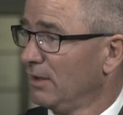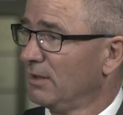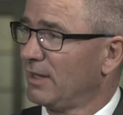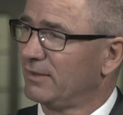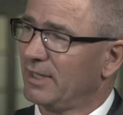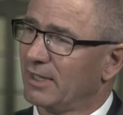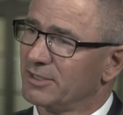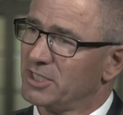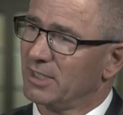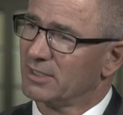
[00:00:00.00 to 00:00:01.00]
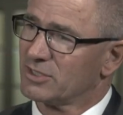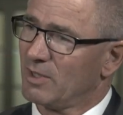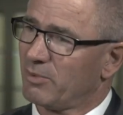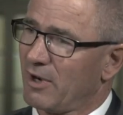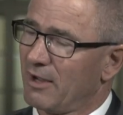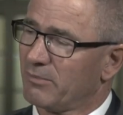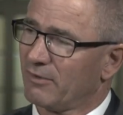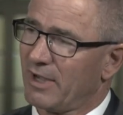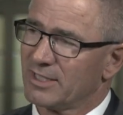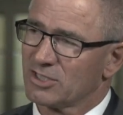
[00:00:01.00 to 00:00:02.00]
that the energy industry
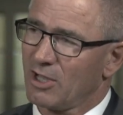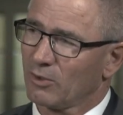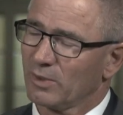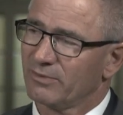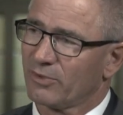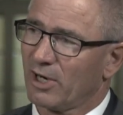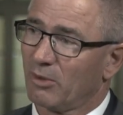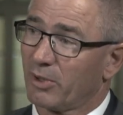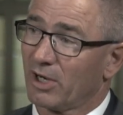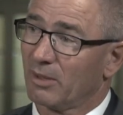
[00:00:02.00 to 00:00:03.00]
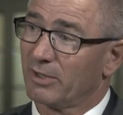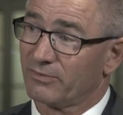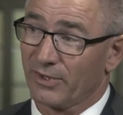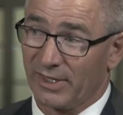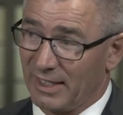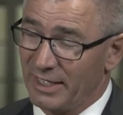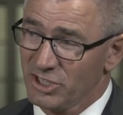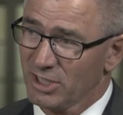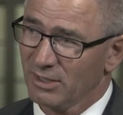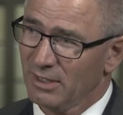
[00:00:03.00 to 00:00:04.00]
provides not only for Alberta but for the
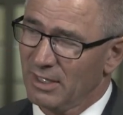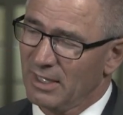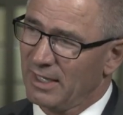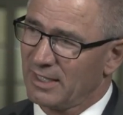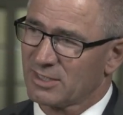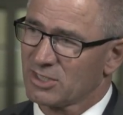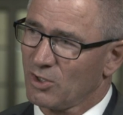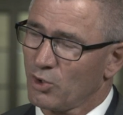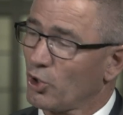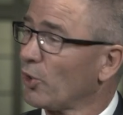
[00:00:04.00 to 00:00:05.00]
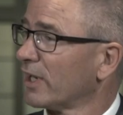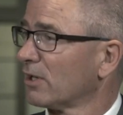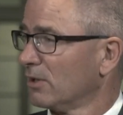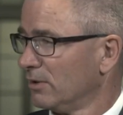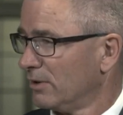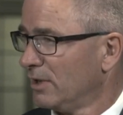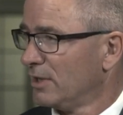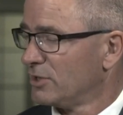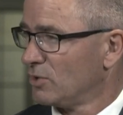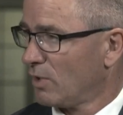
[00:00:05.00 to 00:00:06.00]
nation is so critical
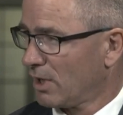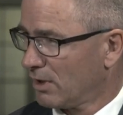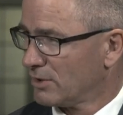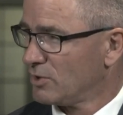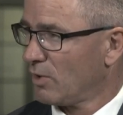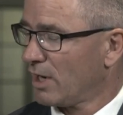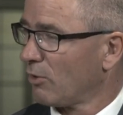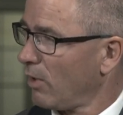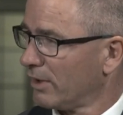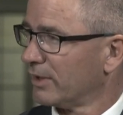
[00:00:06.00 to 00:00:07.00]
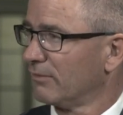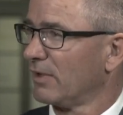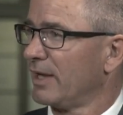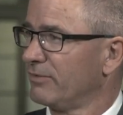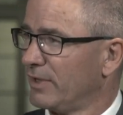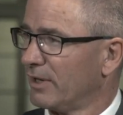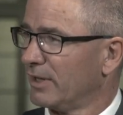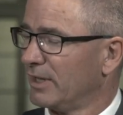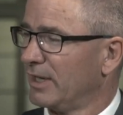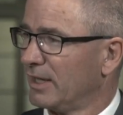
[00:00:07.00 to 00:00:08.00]
to our quality of life here
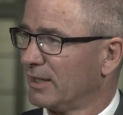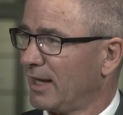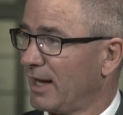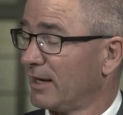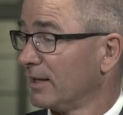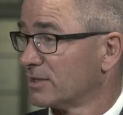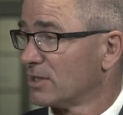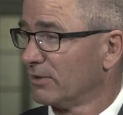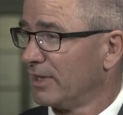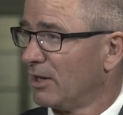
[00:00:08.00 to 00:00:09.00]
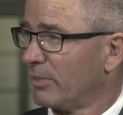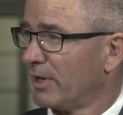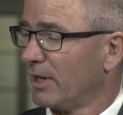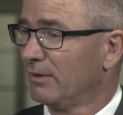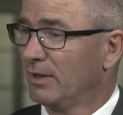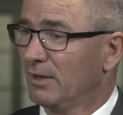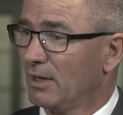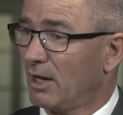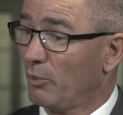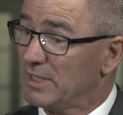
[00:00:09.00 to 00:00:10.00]
in Canada and certainly Alberta.
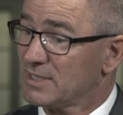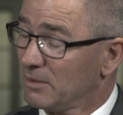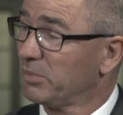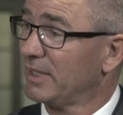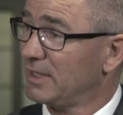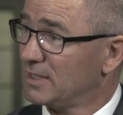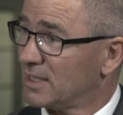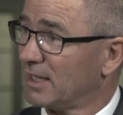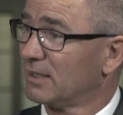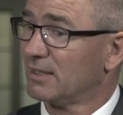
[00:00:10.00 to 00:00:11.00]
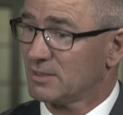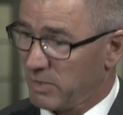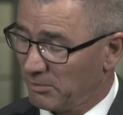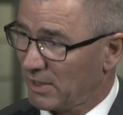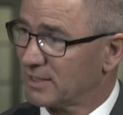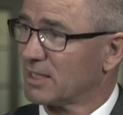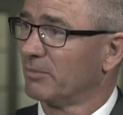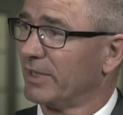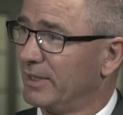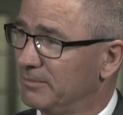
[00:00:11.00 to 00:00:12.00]
We simply need to get these pipelines
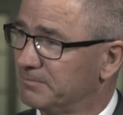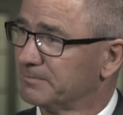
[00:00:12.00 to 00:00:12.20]
completed.